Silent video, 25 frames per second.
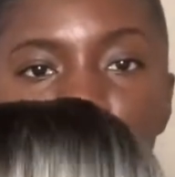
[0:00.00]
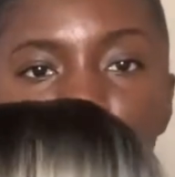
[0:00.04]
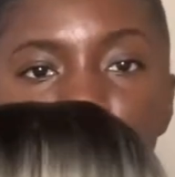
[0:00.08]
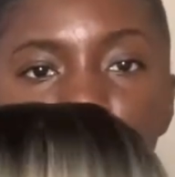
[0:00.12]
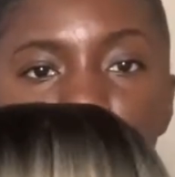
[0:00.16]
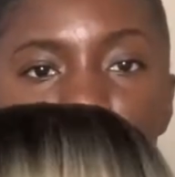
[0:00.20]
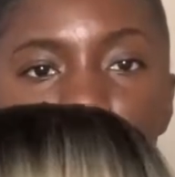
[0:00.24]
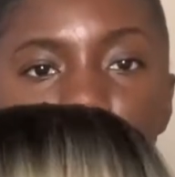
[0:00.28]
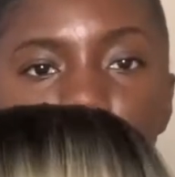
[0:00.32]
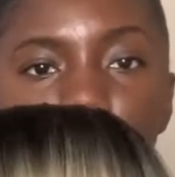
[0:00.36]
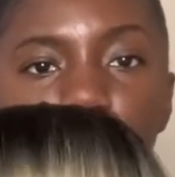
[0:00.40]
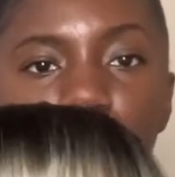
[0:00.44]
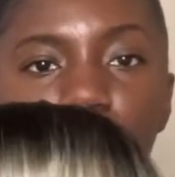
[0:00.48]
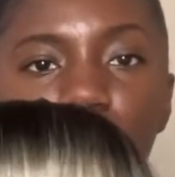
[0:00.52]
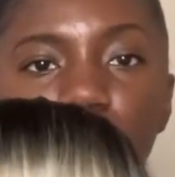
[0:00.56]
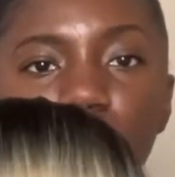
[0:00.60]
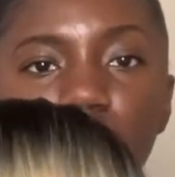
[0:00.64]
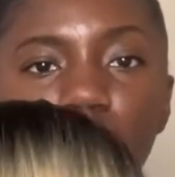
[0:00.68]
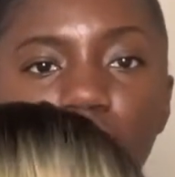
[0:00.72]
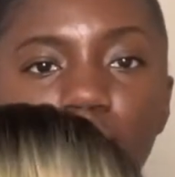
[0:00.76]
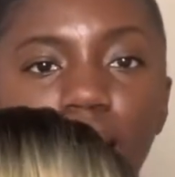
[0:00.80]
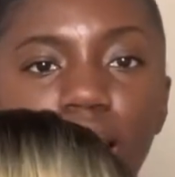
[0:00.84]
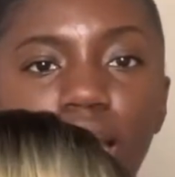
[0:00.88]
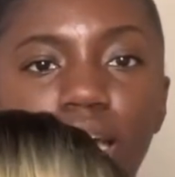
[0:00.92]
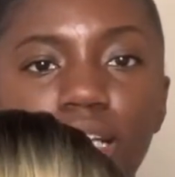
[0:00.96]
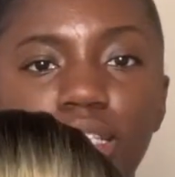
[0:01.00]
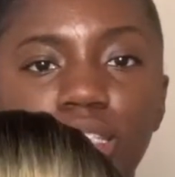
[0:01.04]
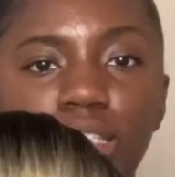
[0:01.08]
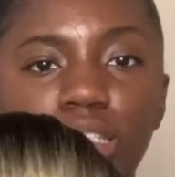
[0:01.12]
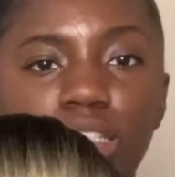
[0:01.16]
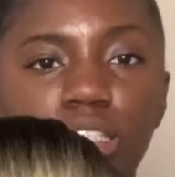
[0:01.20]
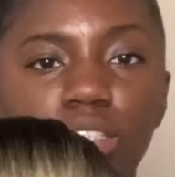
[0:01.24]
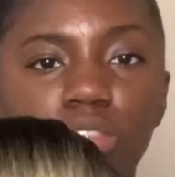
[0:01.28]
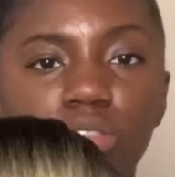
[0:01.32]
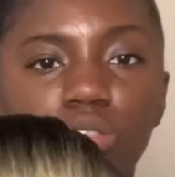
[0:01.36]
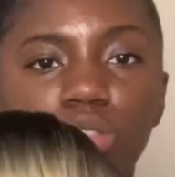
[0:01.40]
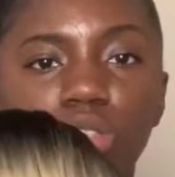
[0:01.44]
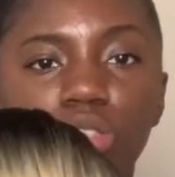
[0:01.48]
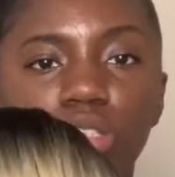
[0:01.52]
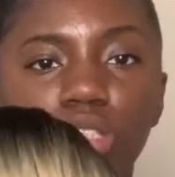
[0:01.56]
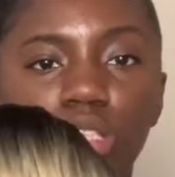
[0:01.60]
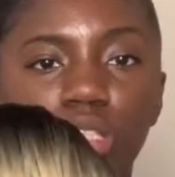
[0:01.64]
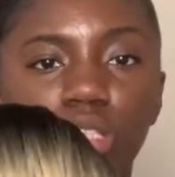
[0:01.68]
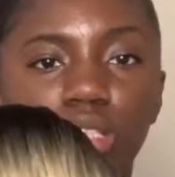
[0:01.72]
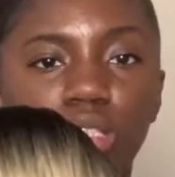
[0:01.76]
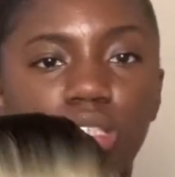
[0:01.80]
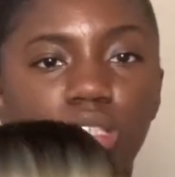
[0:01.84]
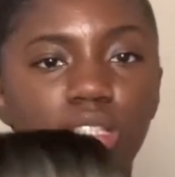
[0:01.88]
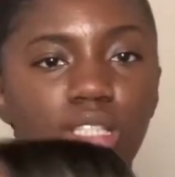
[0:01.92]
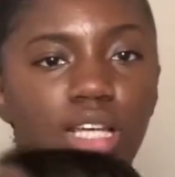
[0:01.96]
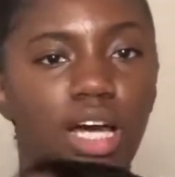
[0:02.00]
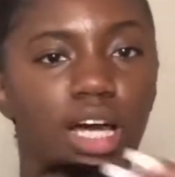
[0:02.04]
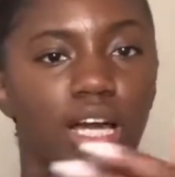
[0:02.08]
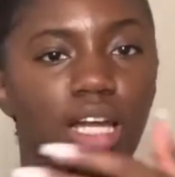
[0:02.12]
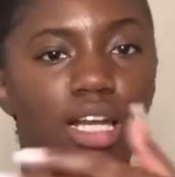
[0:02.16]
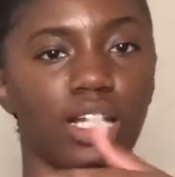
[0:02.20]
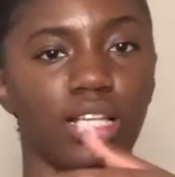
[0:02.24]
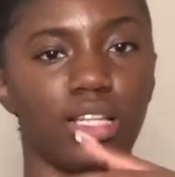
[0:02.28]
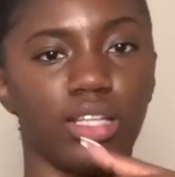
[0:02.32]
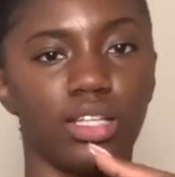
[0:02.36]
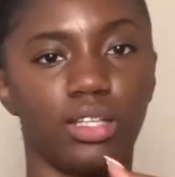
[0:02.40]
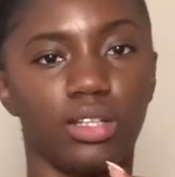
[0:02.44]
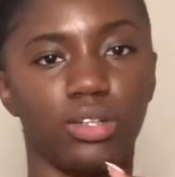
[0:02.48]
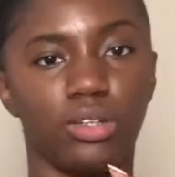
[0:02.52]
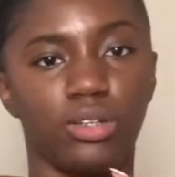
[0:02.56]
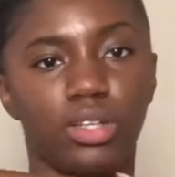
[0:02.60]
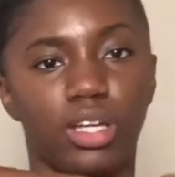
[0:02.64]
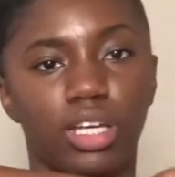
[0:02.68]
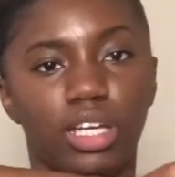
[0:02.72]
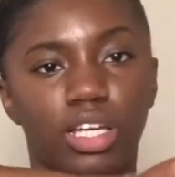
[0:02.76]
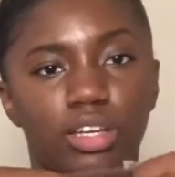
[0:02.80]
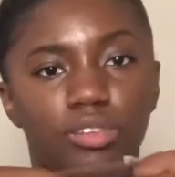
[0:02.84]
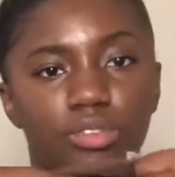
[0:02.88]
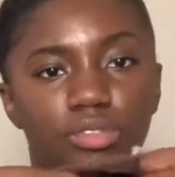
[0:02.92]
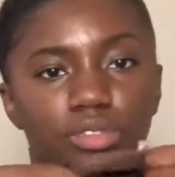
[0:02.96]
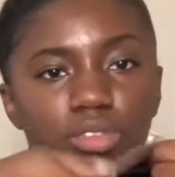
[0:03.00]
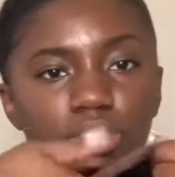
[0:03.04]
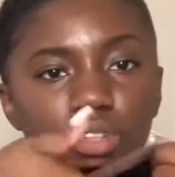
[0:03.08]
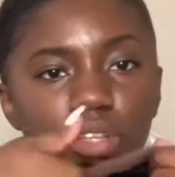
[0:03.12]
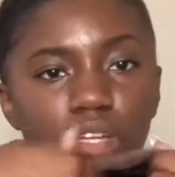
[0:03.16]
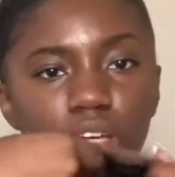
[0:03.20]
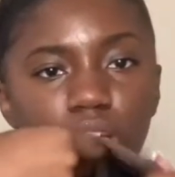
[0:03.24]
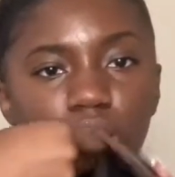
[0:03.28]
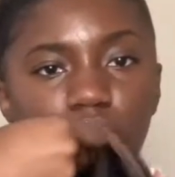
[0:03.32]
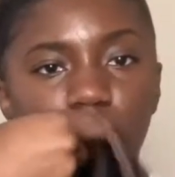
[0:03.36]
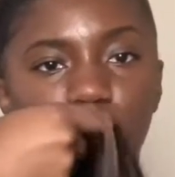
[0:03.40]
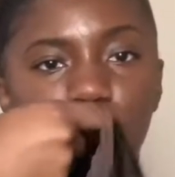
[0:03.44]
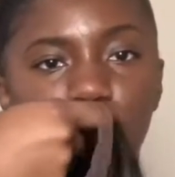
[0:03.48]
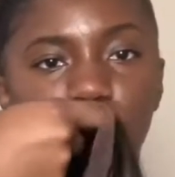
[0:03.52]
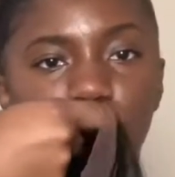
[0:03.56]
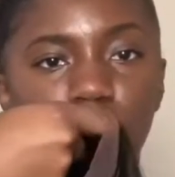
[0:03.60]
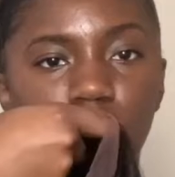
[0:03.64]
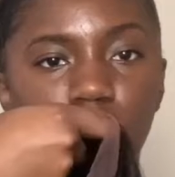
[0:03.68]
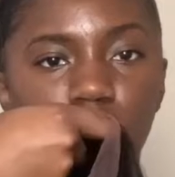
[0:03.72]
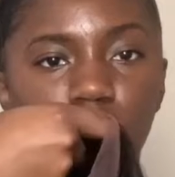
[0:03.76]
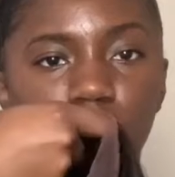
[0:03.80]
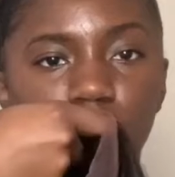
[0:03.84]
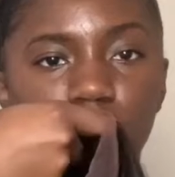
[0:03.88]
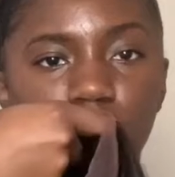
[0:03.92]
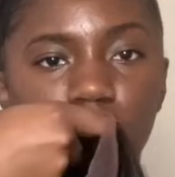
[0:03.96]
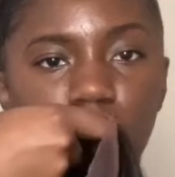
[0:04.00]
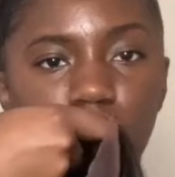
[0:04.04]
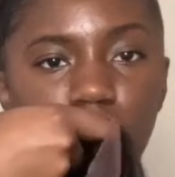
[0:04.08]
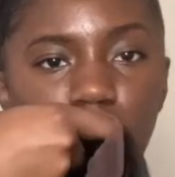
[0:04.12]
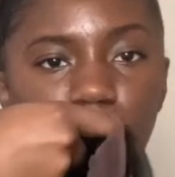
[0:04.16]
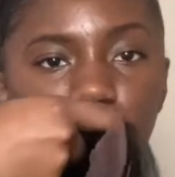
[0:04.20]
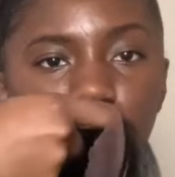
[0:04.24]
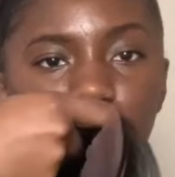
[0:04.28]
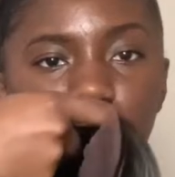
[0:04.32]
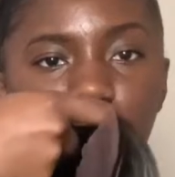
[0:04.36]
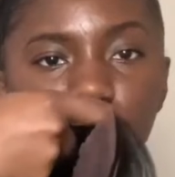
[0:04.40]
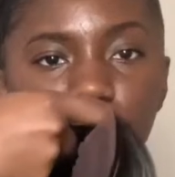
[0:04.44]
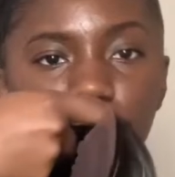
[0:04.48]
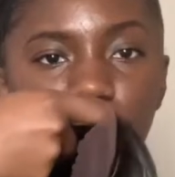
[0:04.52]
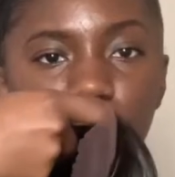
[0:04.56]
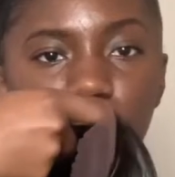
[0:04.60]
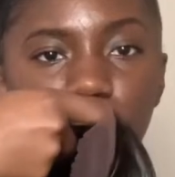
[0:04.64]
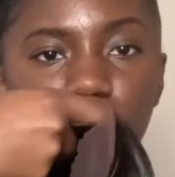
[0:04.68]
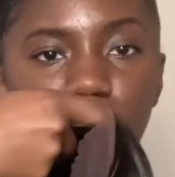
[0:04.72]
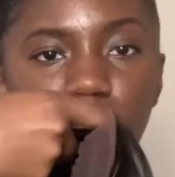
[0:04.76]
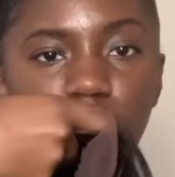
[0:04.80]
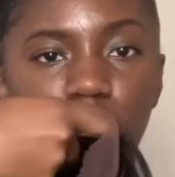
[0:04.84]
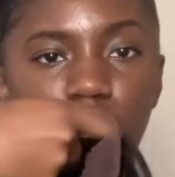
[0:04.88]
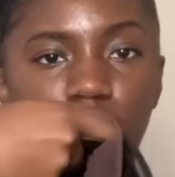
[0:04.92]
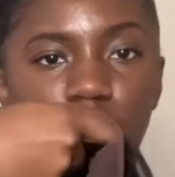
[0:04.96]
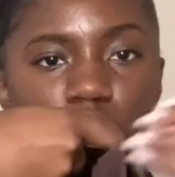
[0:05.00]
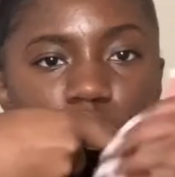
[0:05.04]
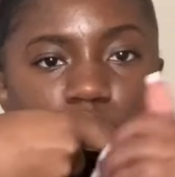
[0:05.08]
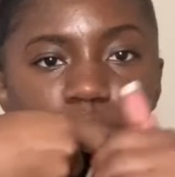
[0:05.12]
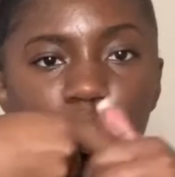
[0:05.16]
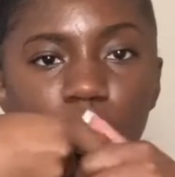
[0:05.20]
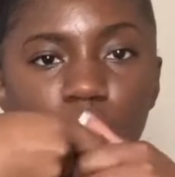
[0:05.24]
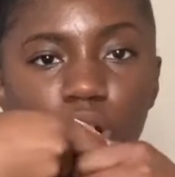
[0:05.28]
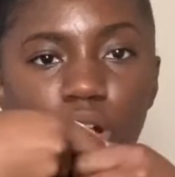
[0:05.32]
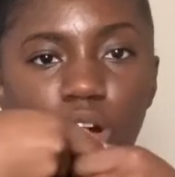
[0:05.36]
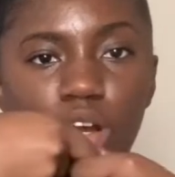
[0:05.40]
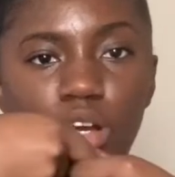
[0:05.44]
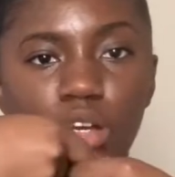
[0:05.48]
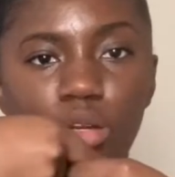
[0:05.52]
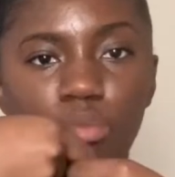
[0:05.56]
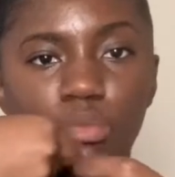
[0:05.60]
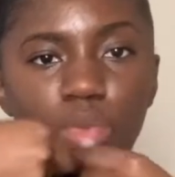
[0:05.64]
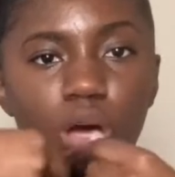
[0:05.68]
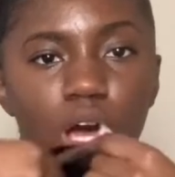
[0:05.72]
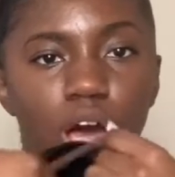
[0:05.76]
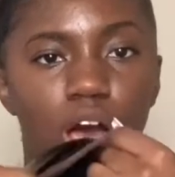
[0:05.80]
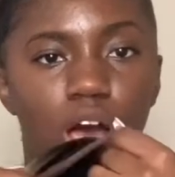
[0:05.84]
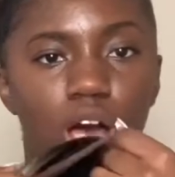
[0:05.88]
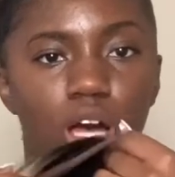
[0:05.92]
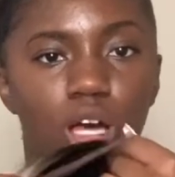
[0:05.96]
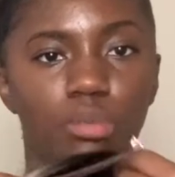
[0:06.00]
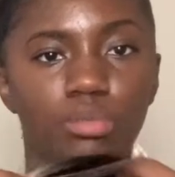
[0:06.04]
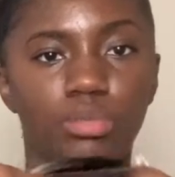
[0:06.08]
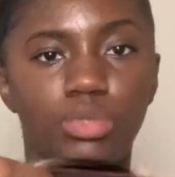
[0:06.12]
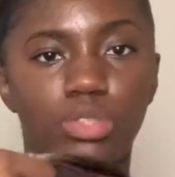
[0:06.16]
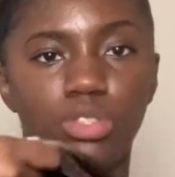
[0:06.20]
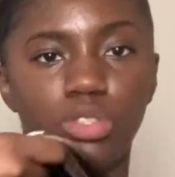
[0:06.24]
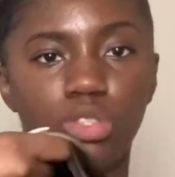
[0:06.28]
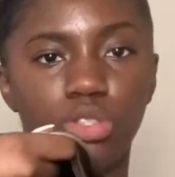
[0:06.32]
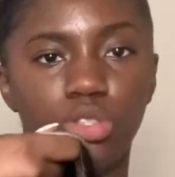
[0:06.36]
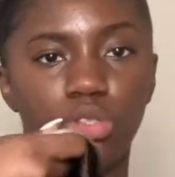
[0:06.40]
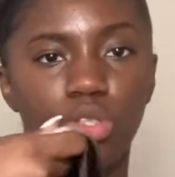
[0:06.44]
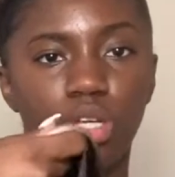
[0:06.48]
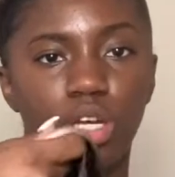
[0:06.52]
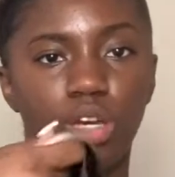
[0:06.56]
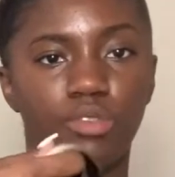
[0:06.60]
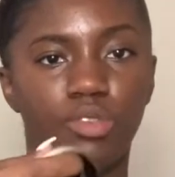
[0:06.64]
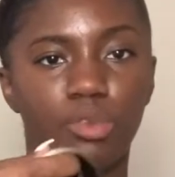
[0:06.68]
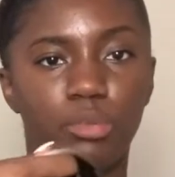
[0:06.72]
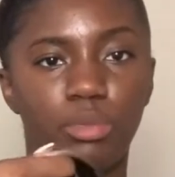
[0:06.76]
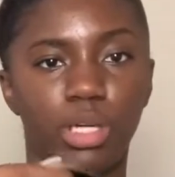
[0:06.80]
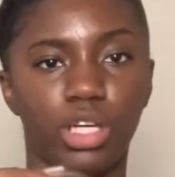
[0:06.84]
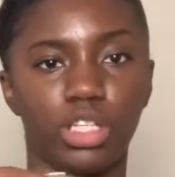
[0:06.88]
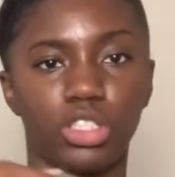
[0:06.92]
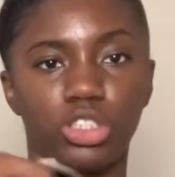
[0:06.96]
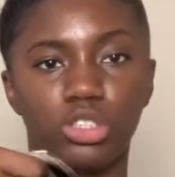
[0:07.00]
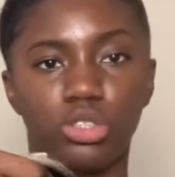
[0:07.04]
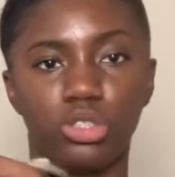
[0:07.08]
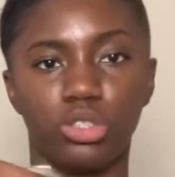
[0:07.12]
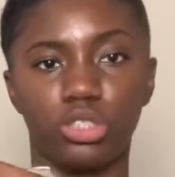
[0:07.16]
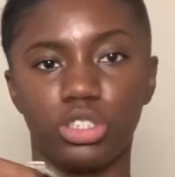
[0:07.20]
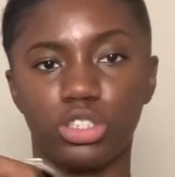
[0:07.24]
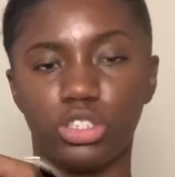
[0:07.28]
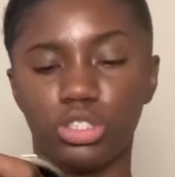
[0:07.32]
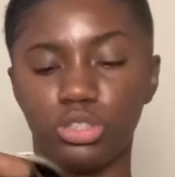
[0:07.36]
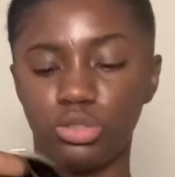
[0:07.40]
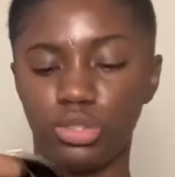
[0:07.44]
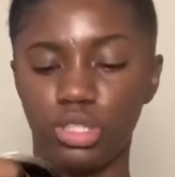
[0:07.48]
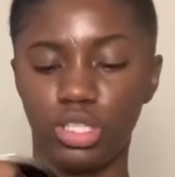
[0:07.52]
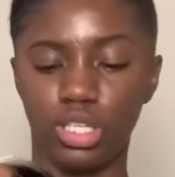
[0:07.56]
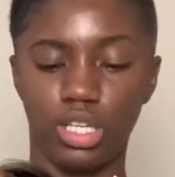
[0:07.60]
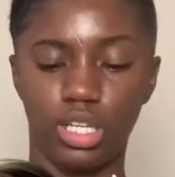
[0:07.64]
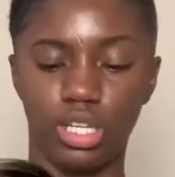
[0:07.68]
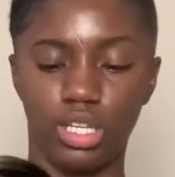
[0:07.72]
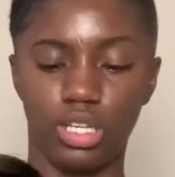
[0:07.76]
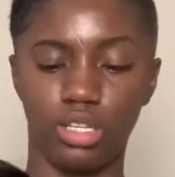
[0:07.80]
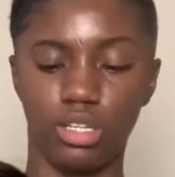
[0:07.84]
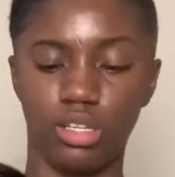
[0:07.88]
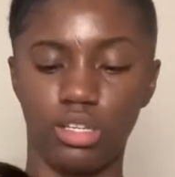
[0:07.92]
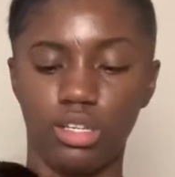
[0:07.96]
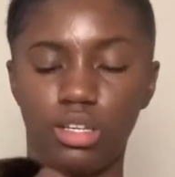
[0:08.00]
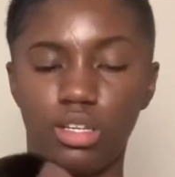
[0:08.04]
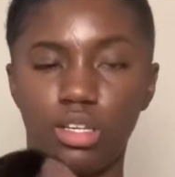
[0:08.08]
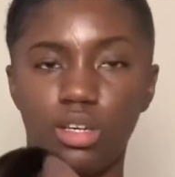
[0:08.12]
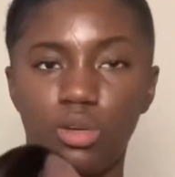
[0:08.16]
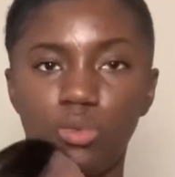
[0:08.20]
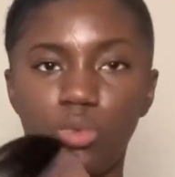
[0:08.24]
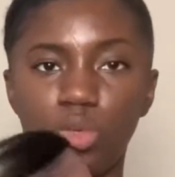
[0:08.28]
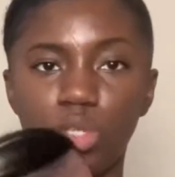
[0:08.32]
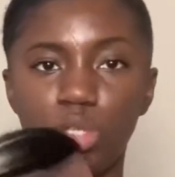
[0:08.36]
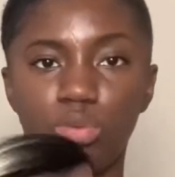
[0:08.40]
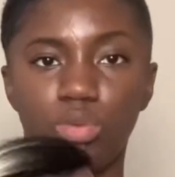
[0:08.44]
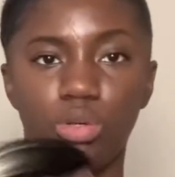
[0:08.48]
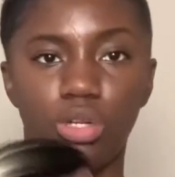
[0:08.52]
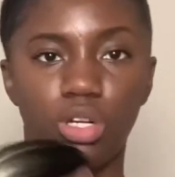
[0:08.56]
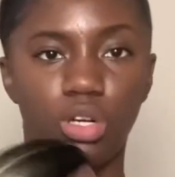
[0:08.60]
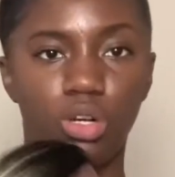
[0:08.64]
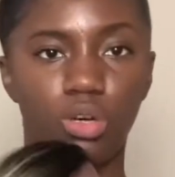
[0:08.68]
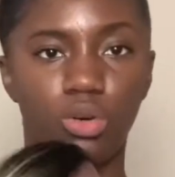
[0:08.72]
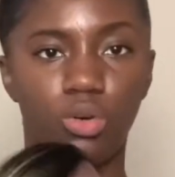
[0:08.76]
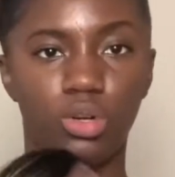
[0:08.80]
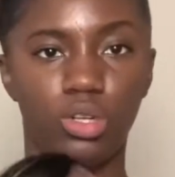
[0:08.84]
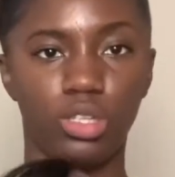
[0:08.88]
It kind of like tilts to the side a little, like if you like, because it is like a side part bob, so you have to make sure that you get it when you put it on,